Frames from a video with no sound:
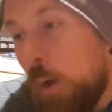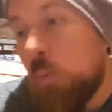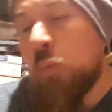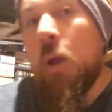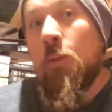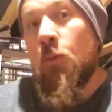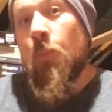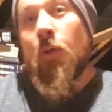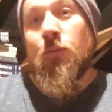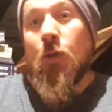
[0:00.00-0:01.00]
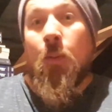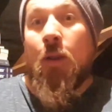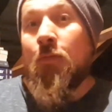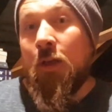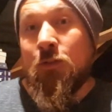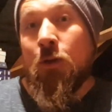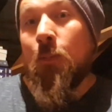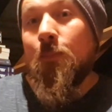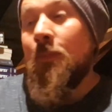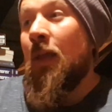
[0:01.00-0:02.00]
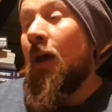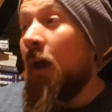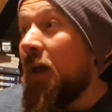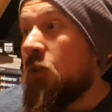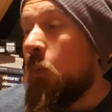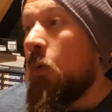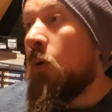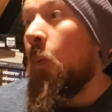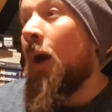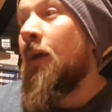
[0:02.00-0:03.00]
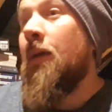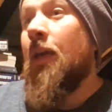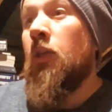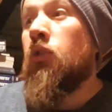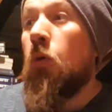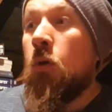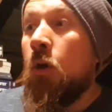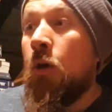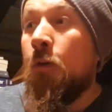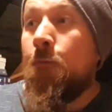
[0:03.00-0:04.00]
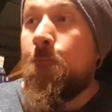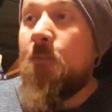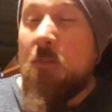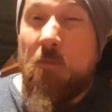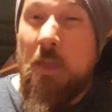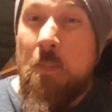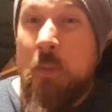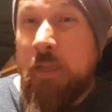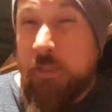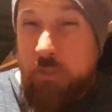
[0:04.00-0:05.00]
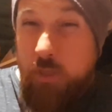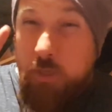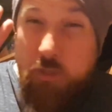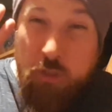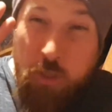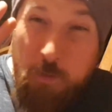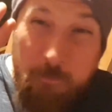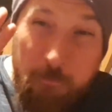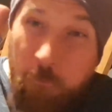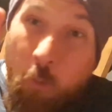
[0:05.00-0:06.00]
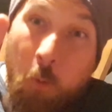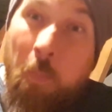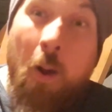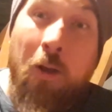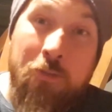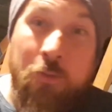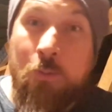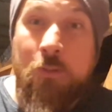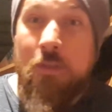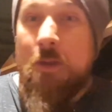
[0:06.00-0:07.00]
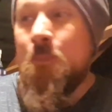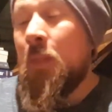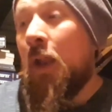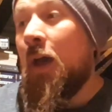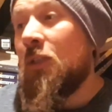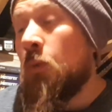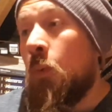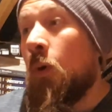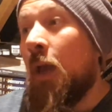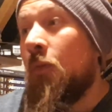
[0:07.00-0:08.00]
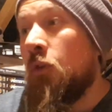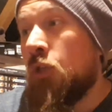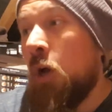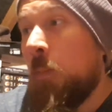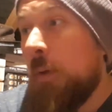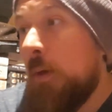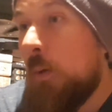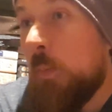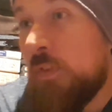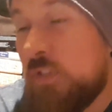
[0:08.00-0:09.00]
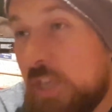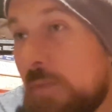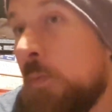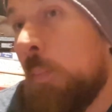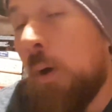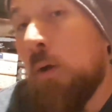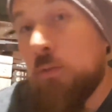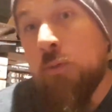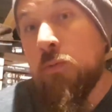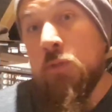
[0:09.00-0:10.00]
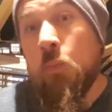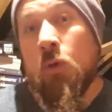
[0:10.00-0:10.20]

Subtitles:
I was wound up by the time I left that shop, and I had to walk away. It took her 15 minutes to do 4 parcels, and I had to walk out the shop with 7 parcels that